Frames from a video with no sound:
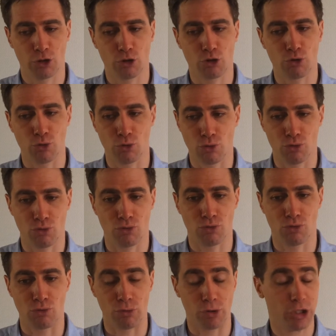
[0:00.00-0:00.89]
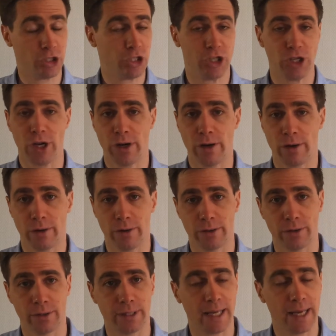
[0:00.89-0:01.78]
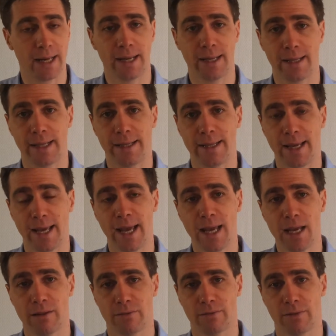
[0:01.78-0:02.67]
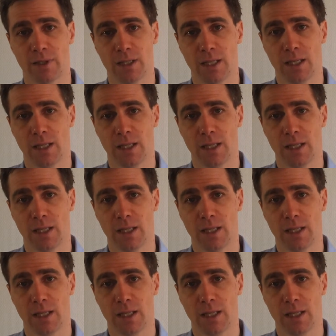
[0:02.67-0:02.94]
to share the data that they have.